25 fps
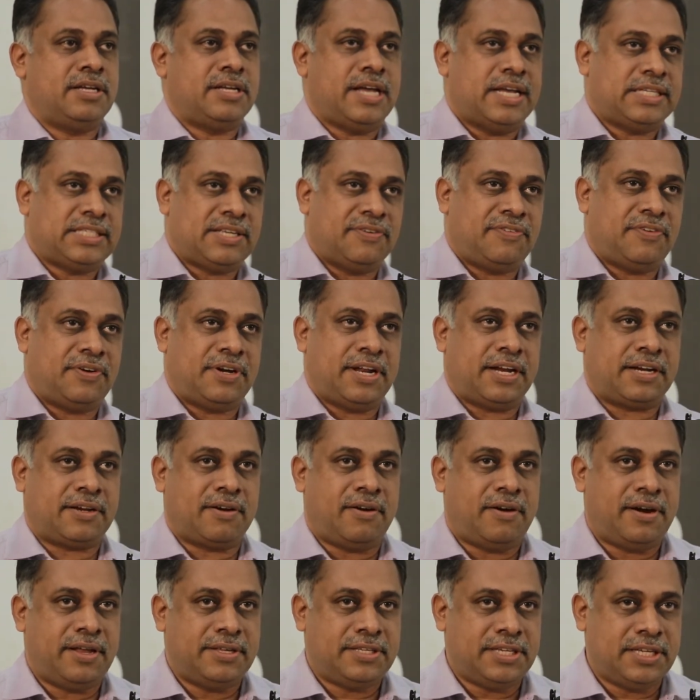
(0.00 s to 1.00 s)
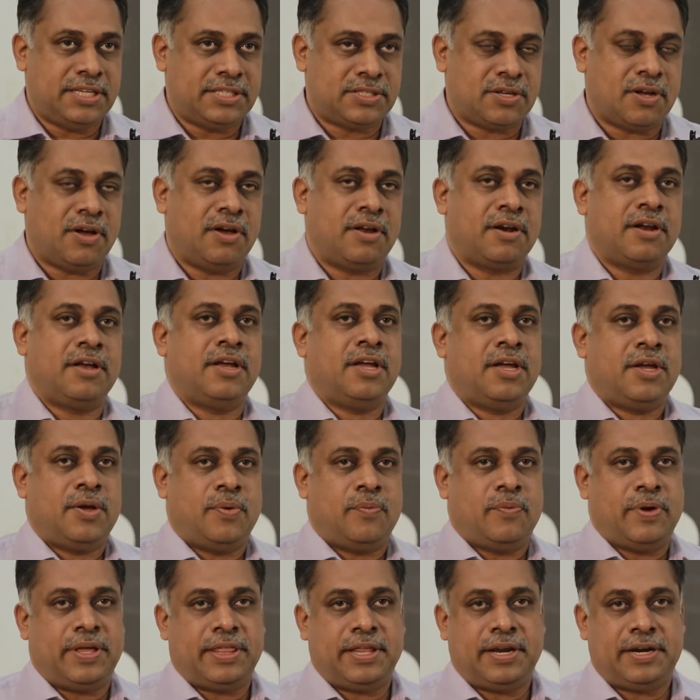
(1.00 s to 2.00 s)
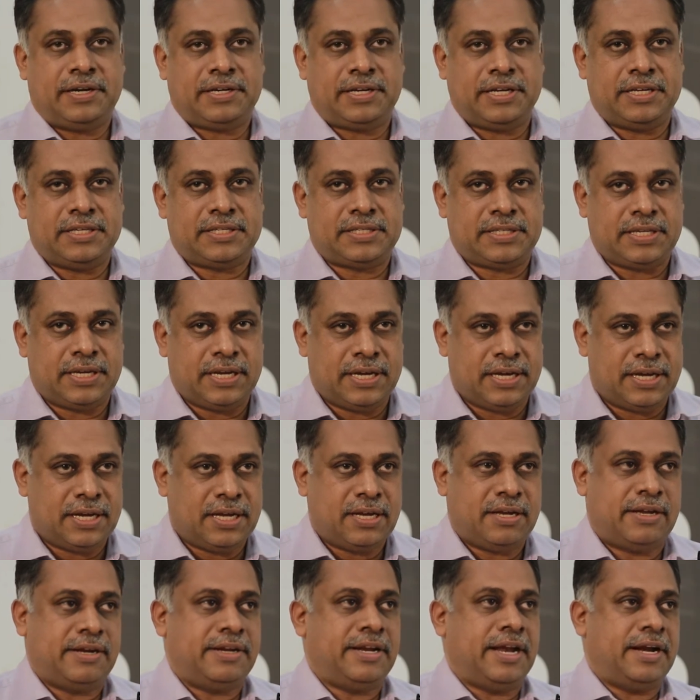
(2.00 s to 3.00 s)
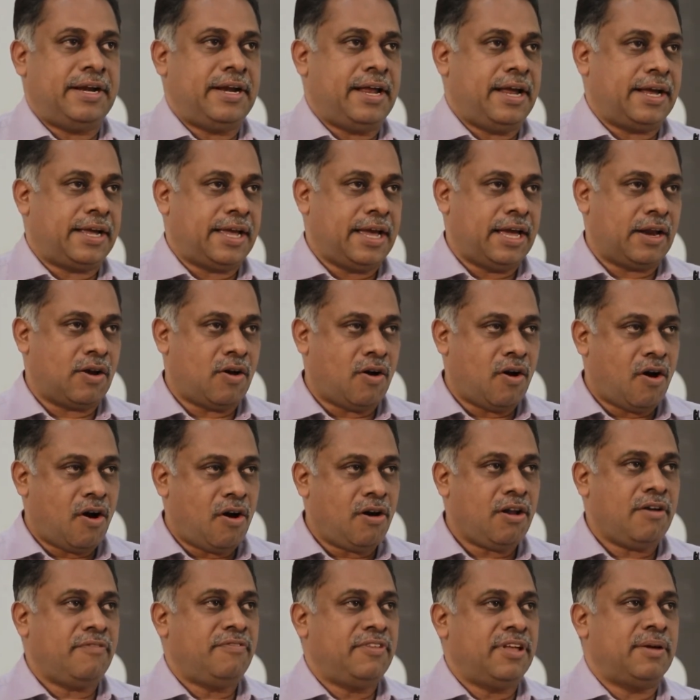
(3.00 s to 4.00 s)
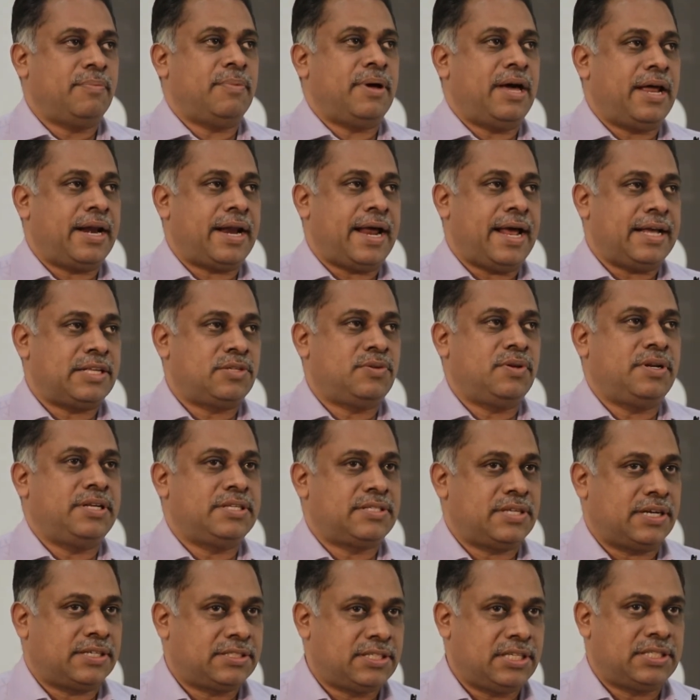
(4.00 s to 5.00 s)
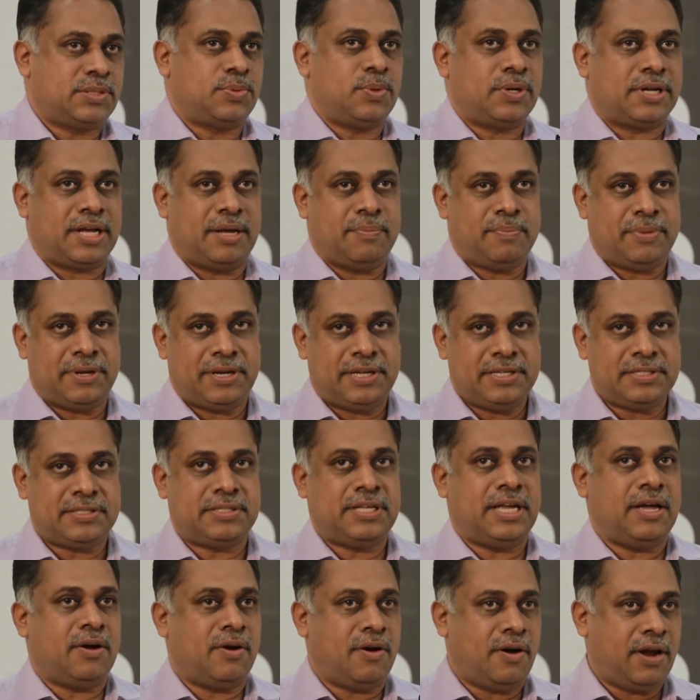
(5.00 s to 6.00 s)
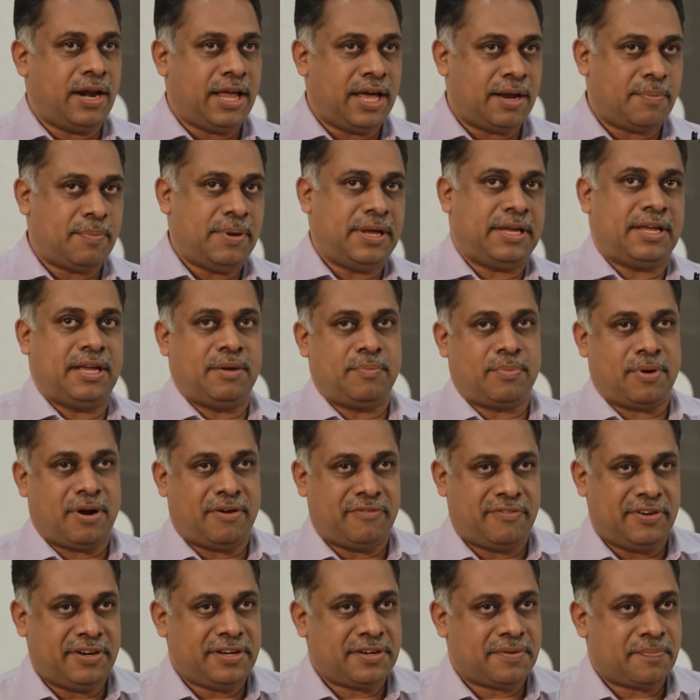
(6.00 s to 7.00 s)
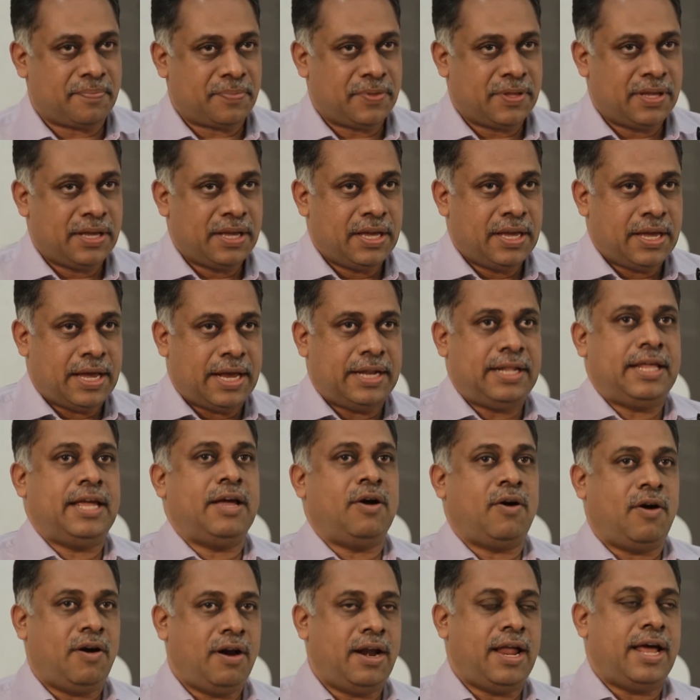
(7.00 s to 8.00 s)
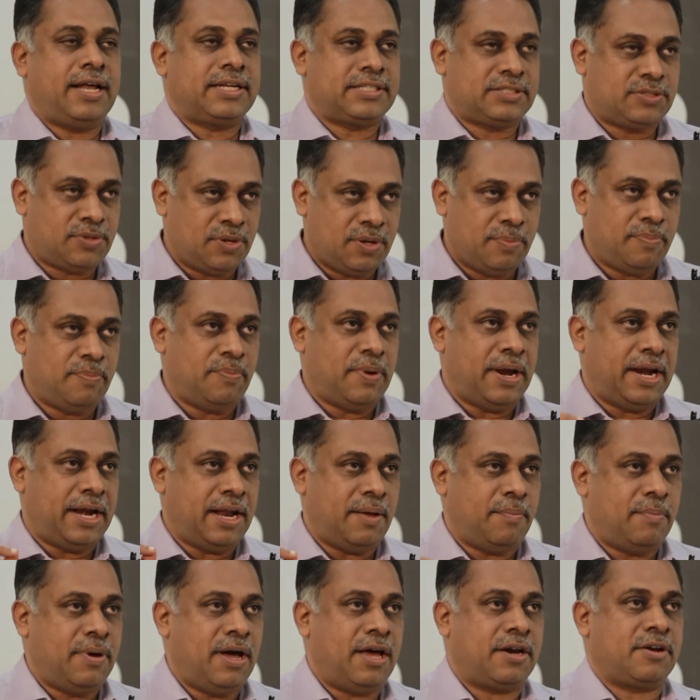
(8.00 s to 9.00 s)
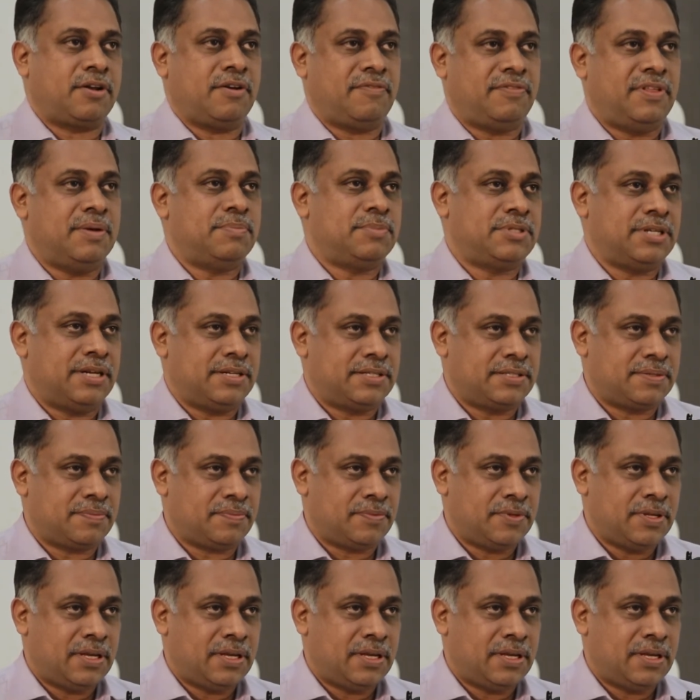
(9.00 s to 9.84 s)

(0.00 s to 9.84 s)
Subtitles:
SFO Technologies, or whether it is DendaCare, all of them are actually successful companies. They all are making profit, and they all actually made a mark of themselves.